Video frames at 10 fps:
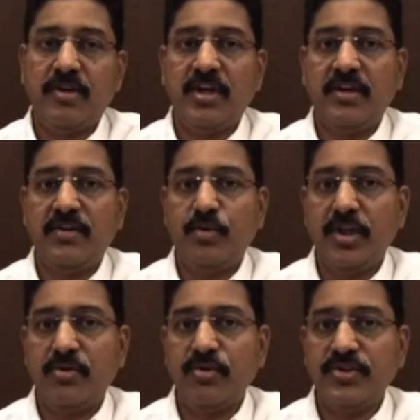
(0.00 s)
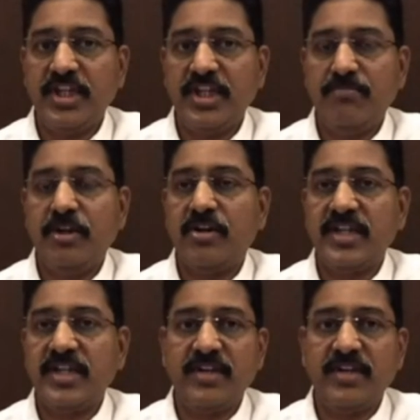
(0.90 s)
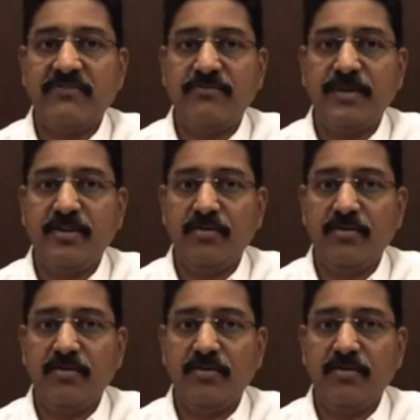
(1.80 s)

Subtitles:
doing an OCT, because anyway left main